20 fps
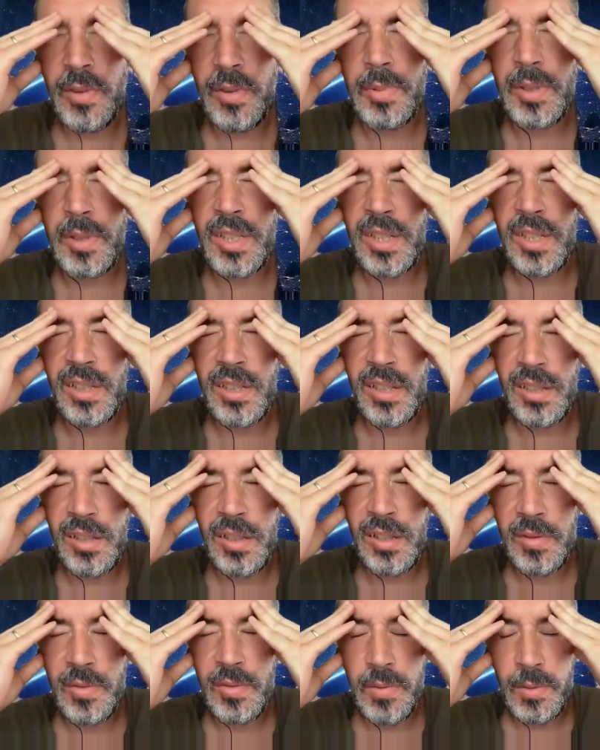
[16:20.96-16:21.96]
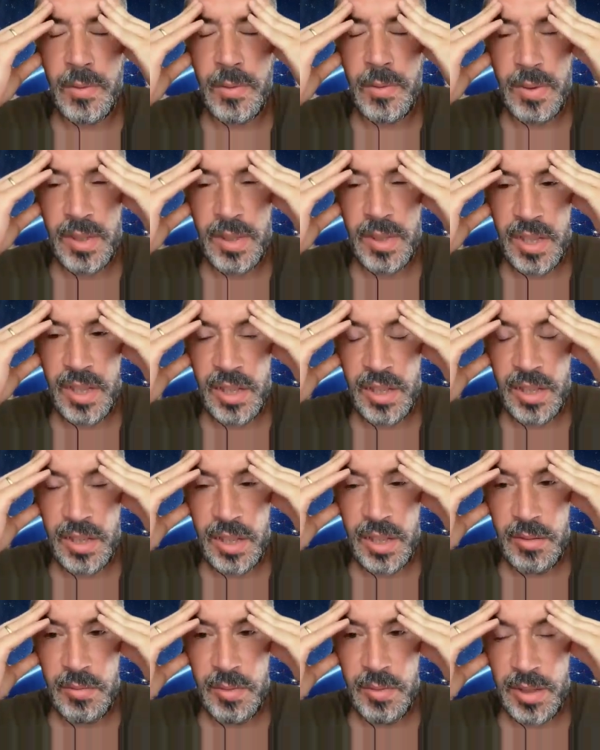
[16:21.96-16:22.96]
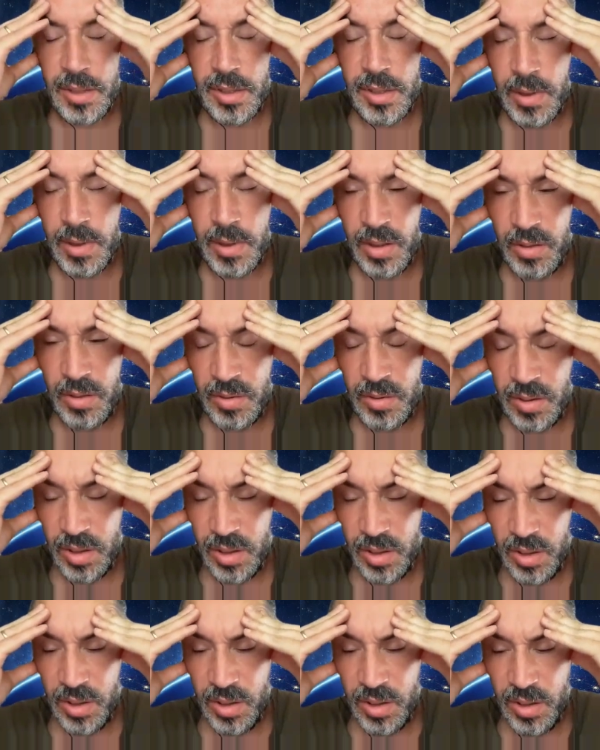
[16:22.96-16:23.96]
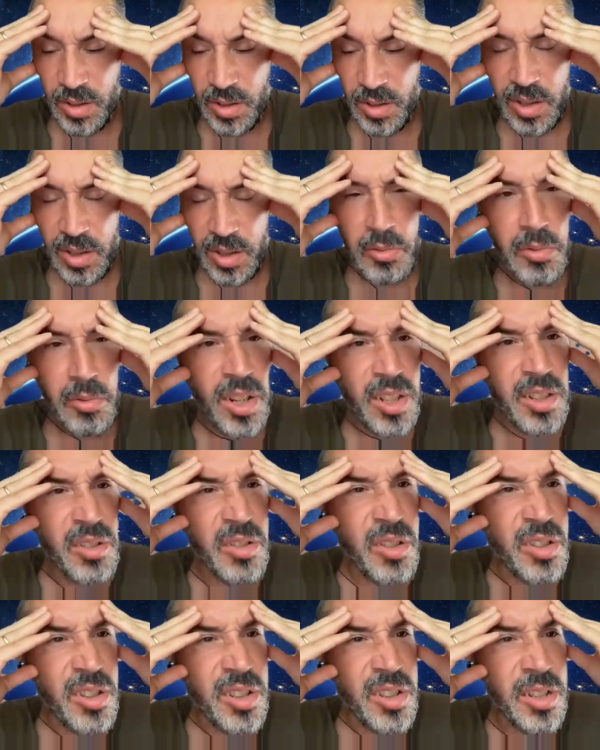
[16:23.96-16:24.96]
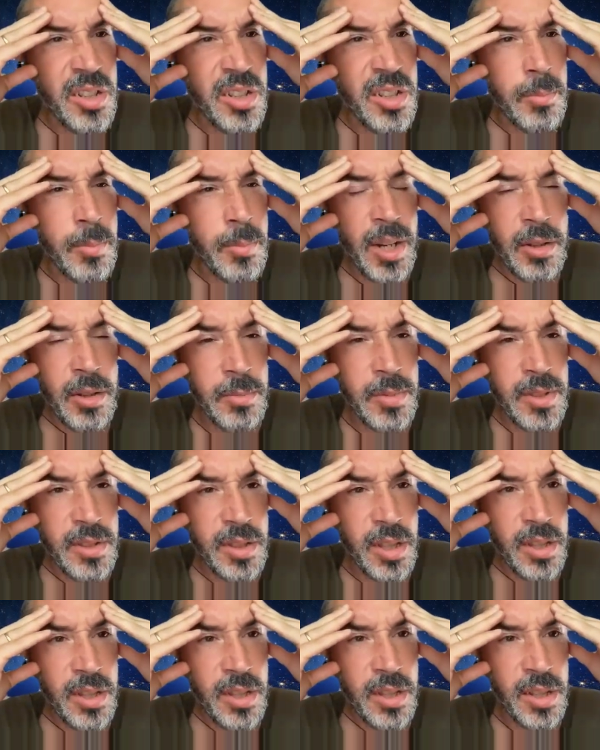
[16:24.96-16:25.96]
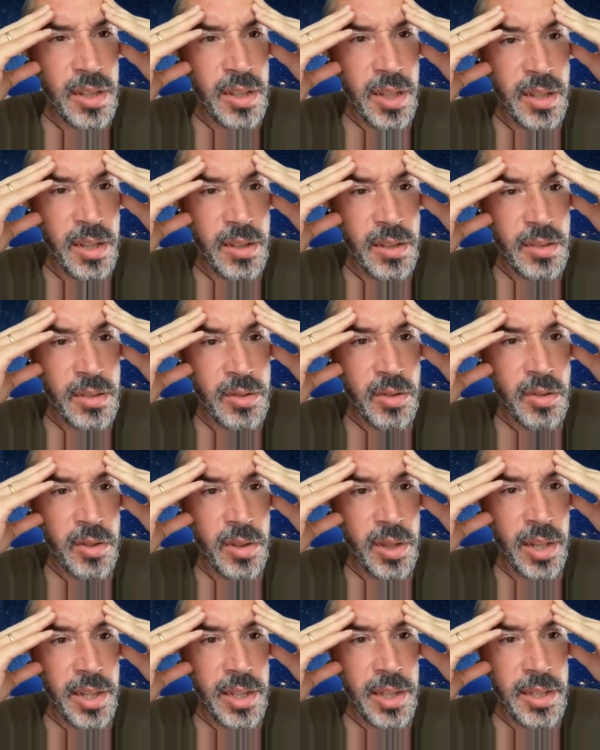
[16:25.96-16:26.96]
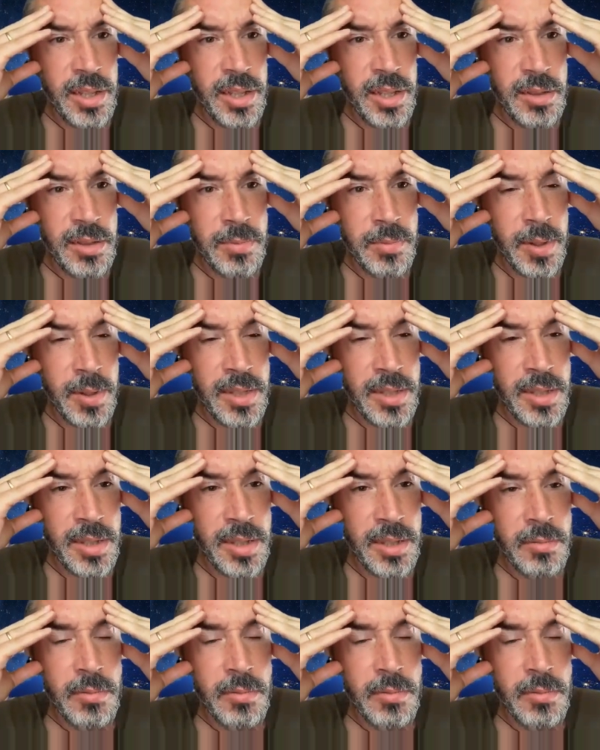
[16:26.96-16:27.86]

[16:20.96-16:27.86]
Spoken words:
representative was saying that was about regulatory environment, something like that. So they just basically